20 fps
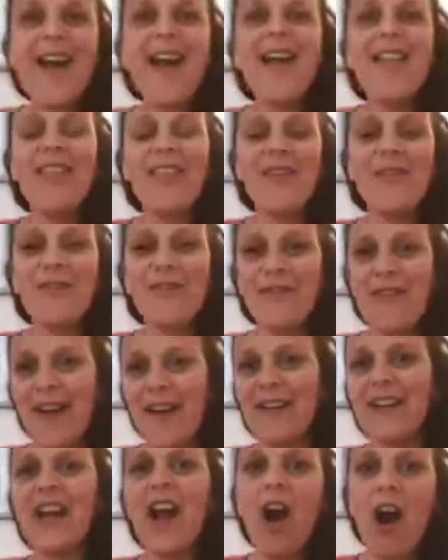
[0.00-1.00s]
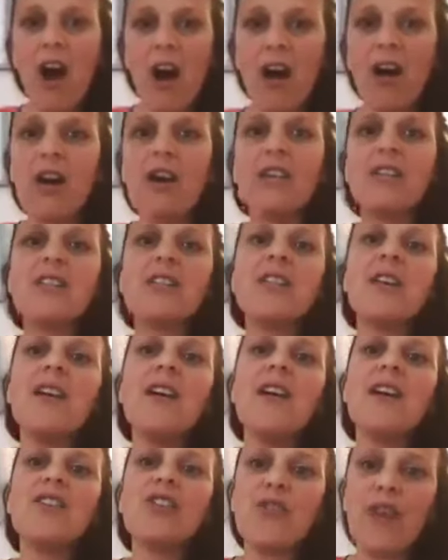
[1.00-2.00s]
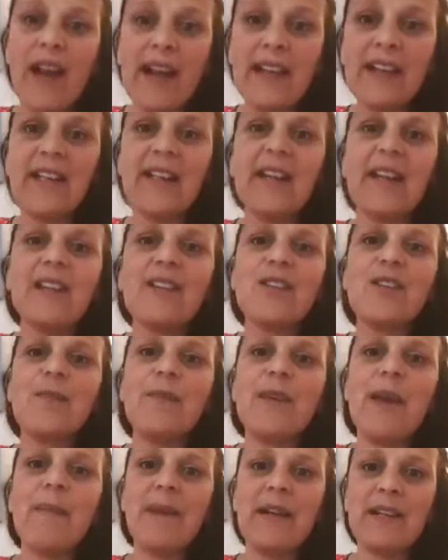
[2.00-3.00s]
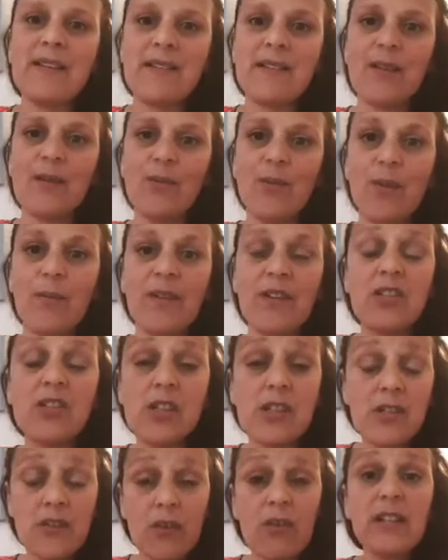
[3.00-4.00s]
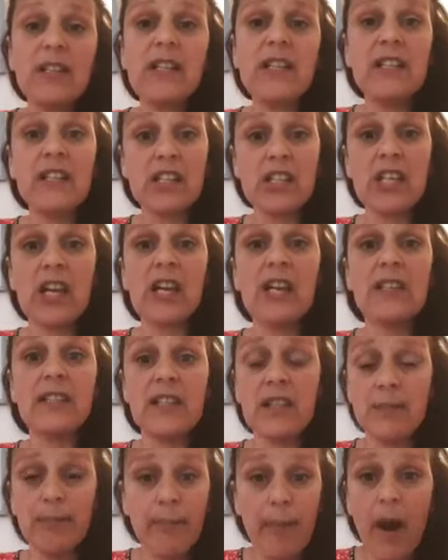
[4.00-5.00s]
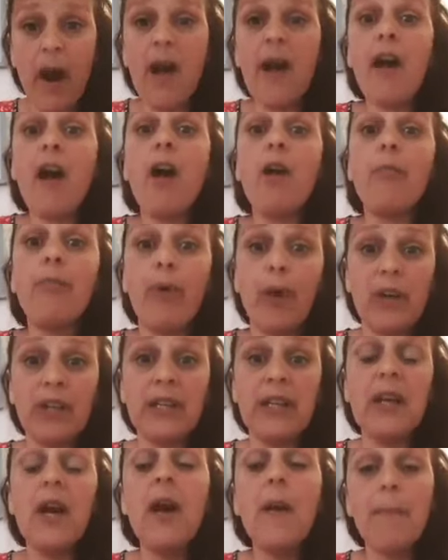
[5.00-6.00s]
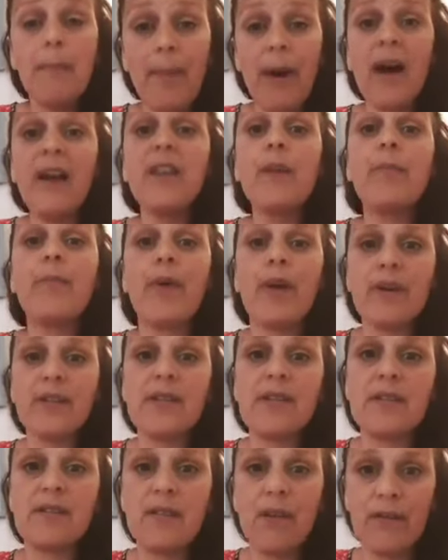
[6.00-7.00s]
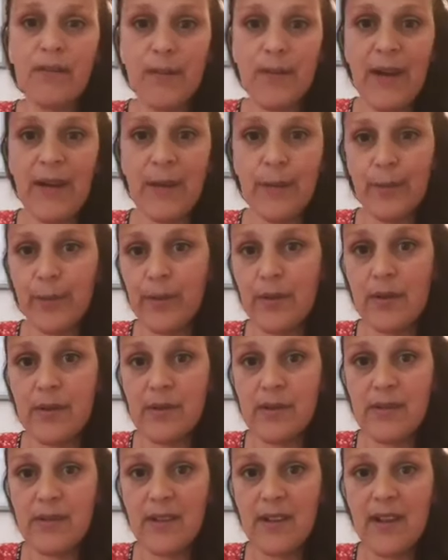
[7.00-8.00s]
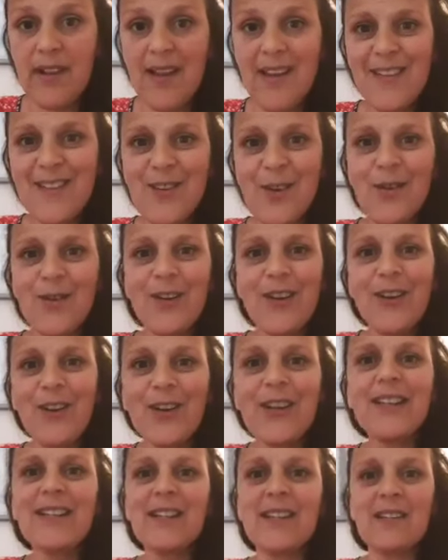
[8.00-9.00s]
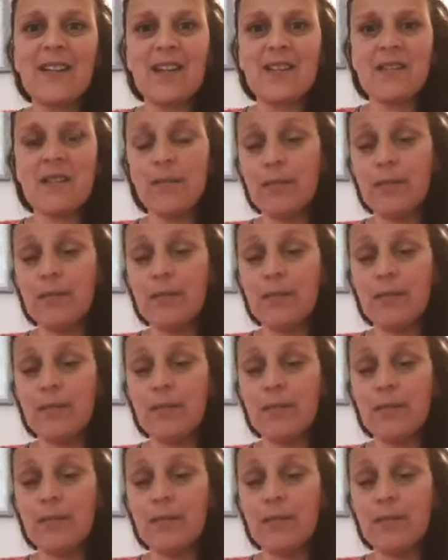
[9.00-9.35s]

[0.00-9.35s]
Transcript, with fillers: the very harsh training to be a medicine woman she's already initiated by her body by the process of the menopause so look at it as a